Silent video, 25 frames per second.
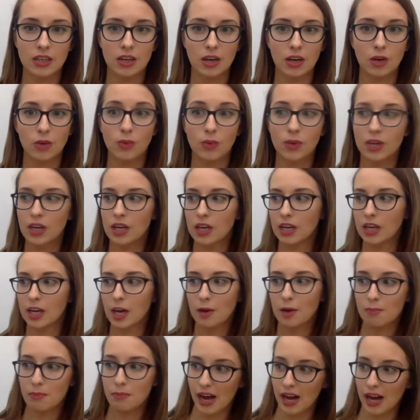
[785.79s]
are we going to
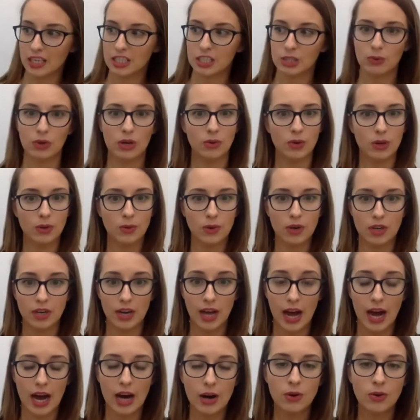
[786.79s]
come back to where we were
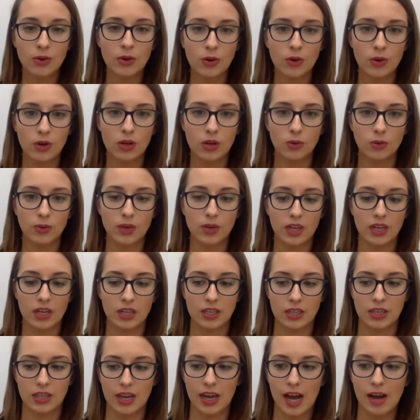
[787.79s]
now, or are we going to
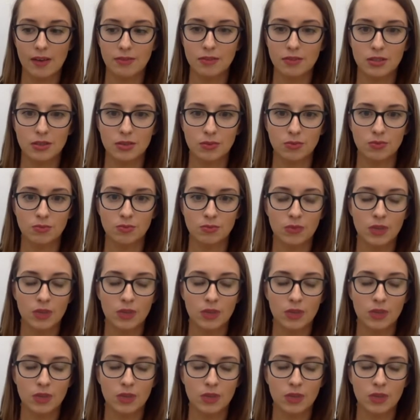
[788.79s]
have to